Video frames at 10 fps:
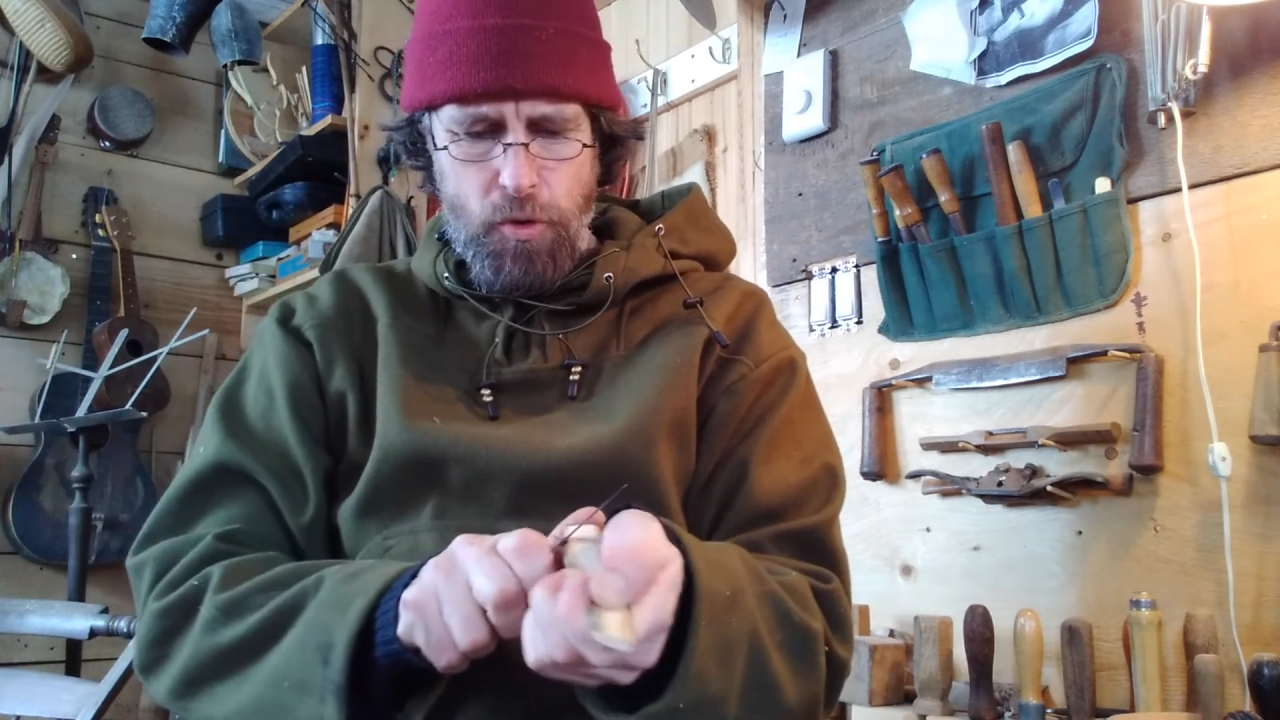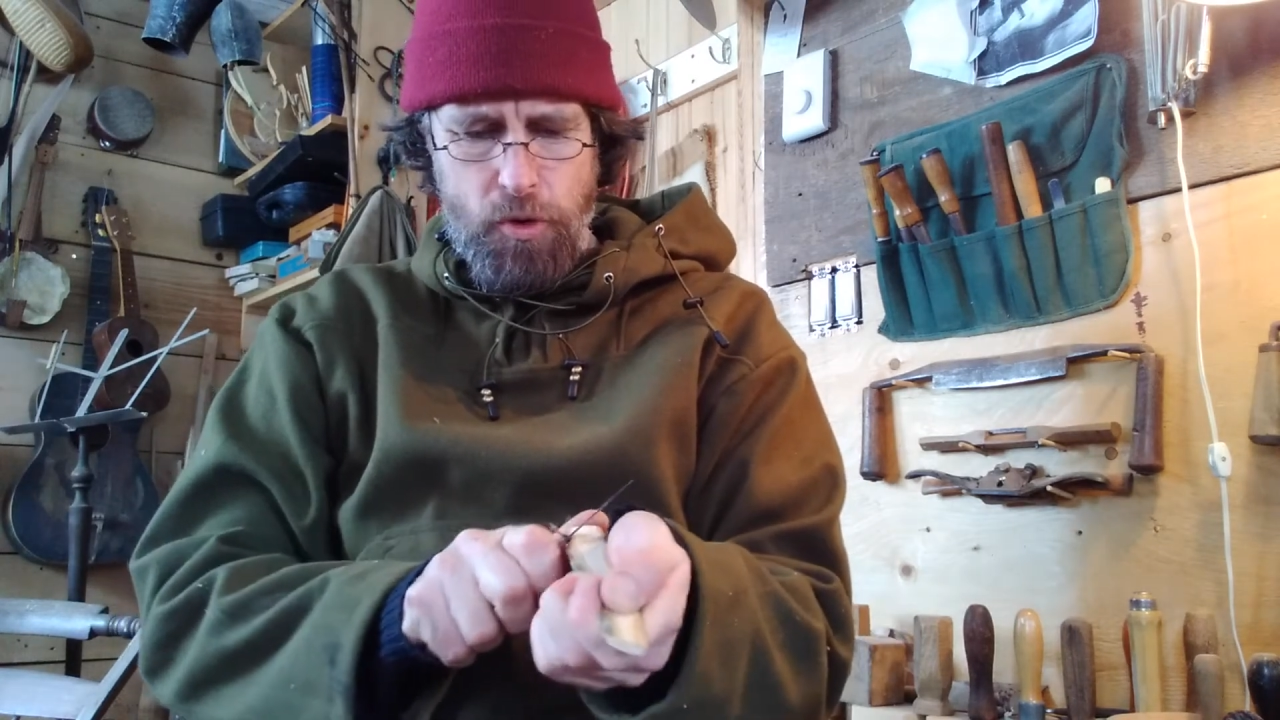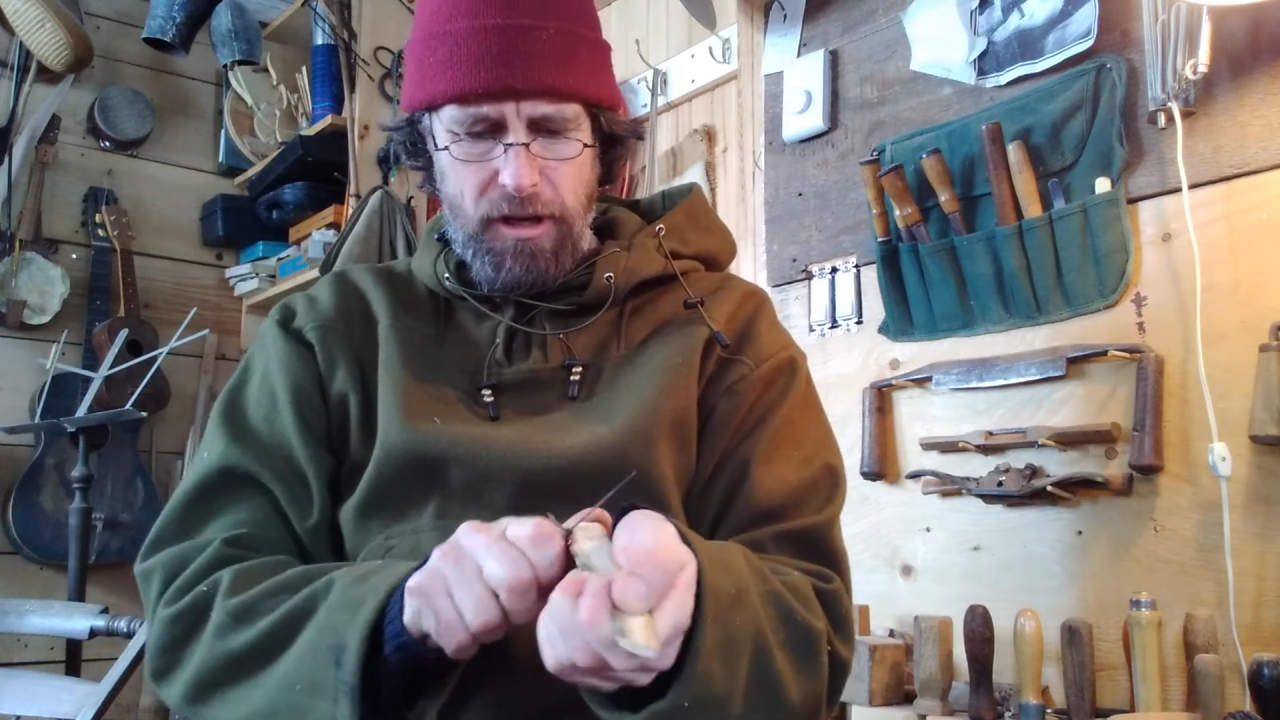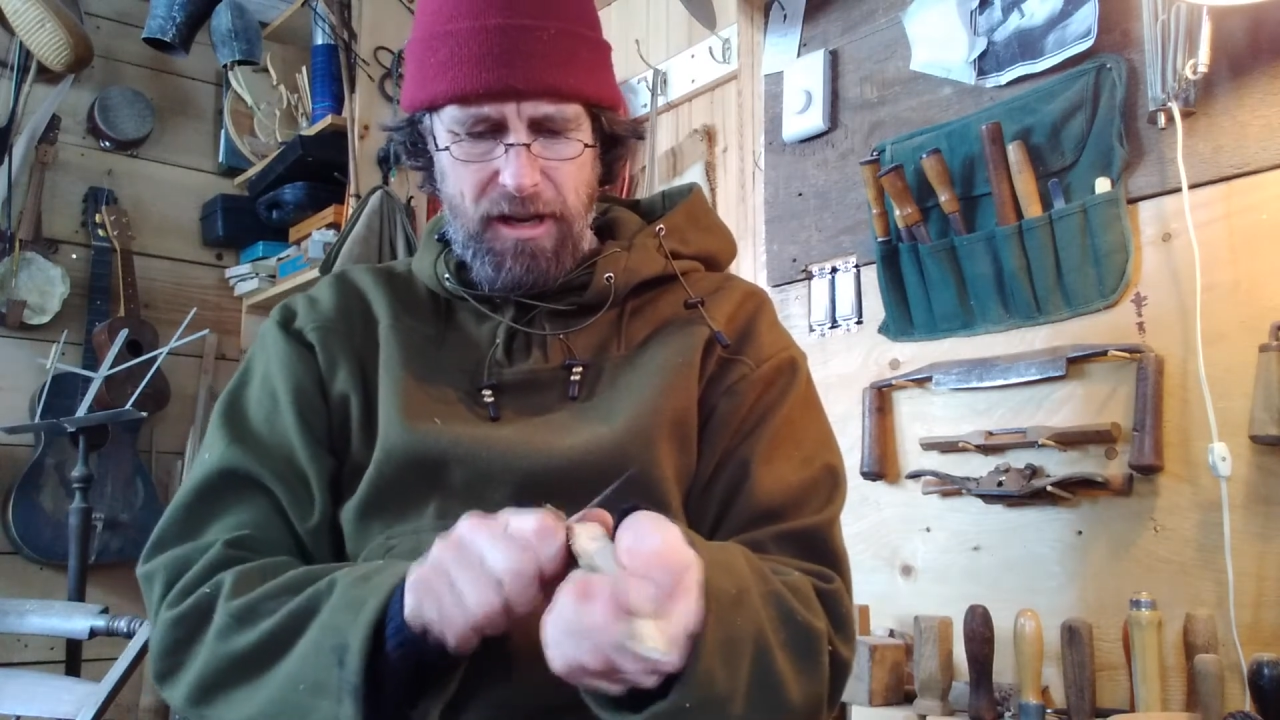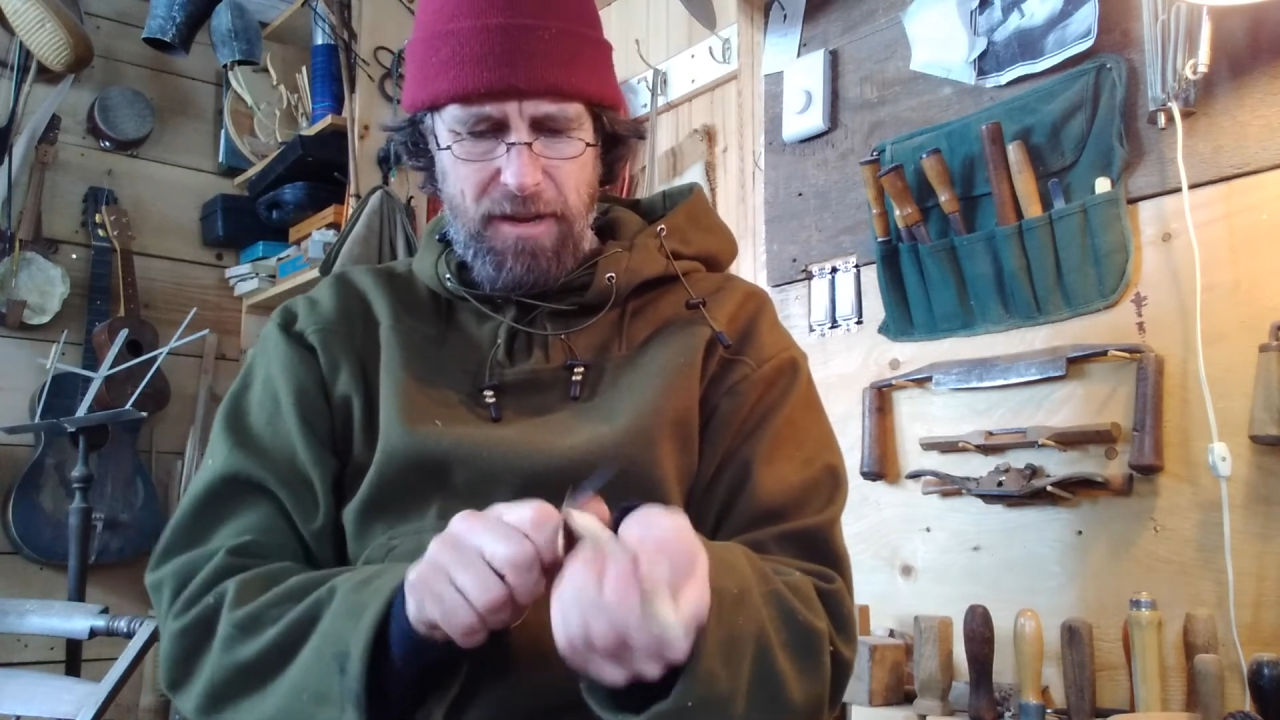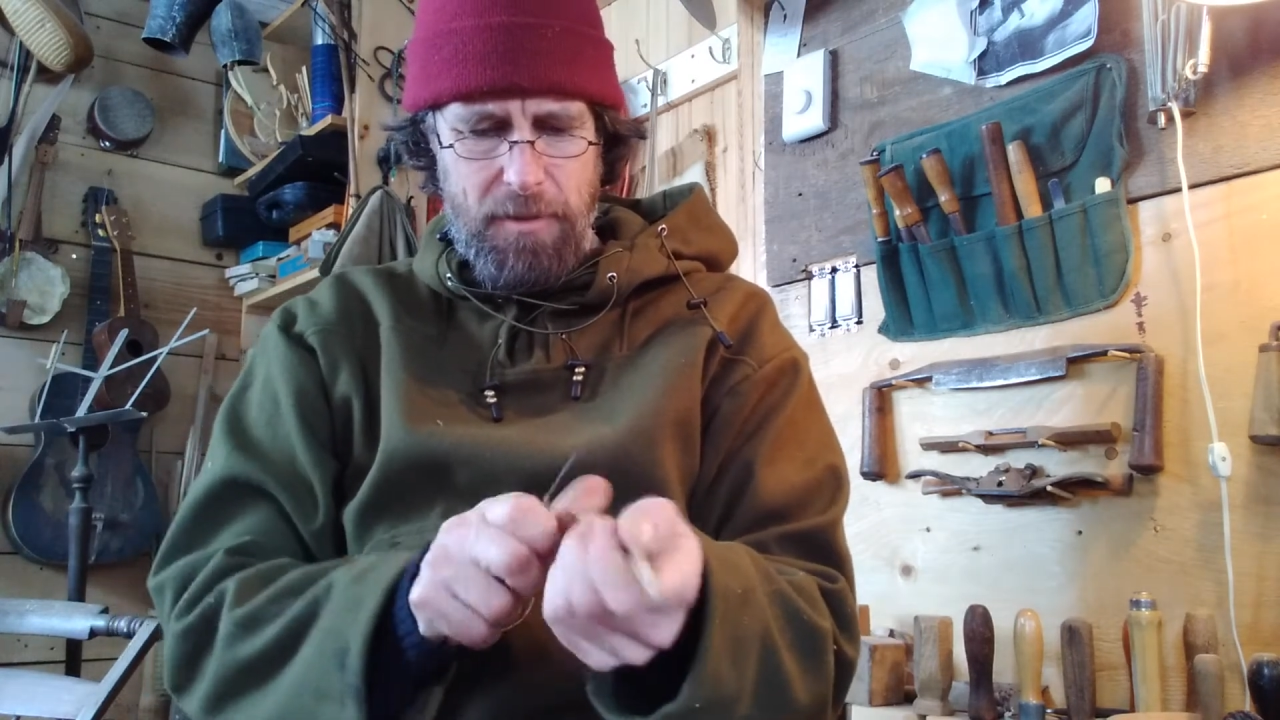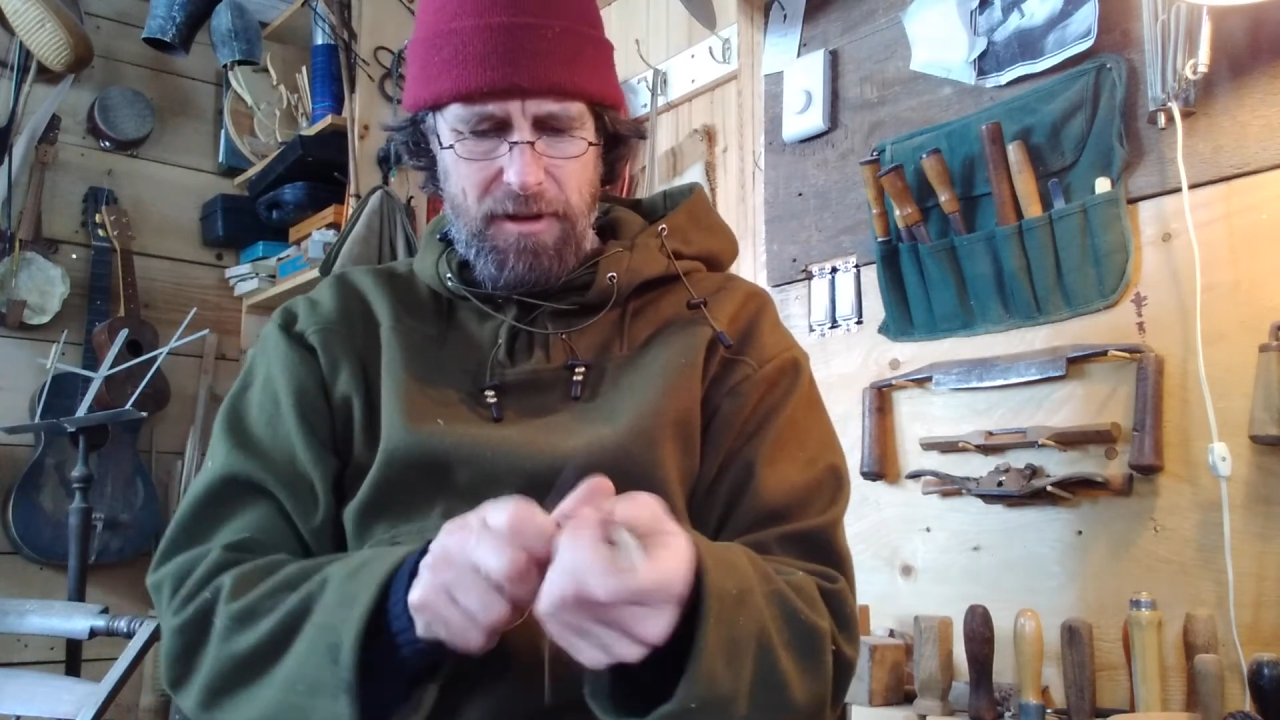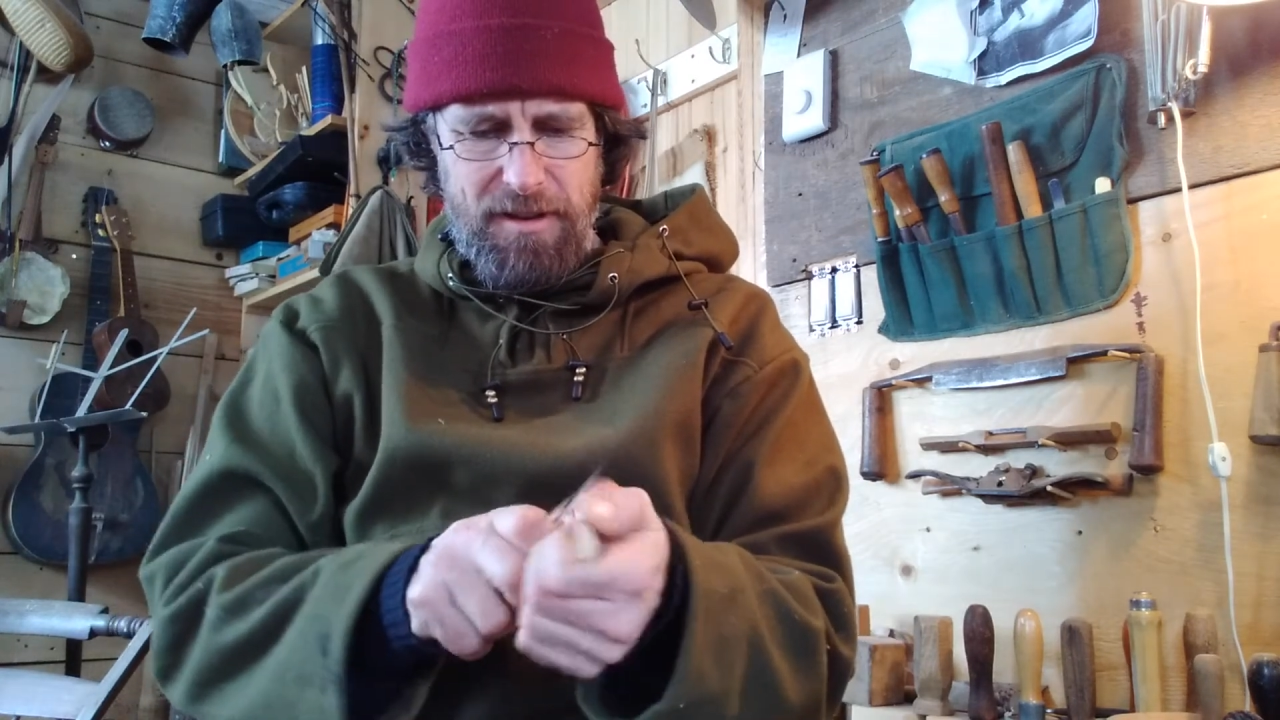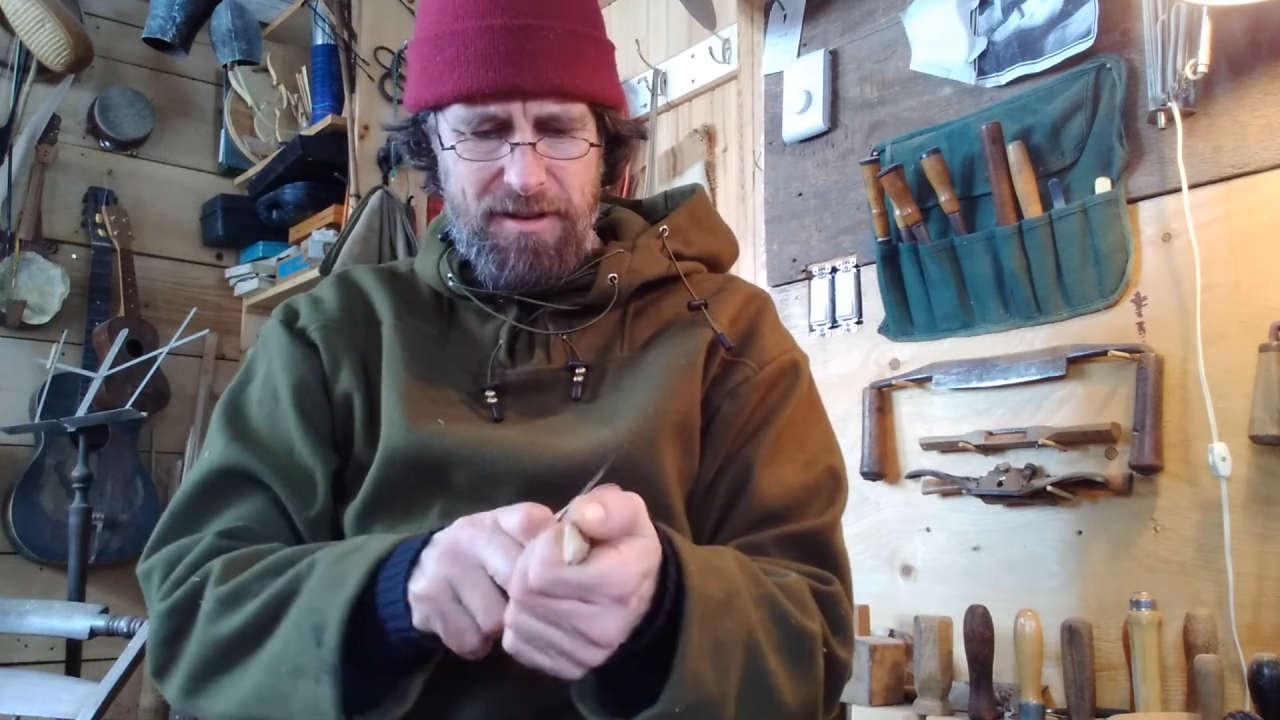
hooting at me.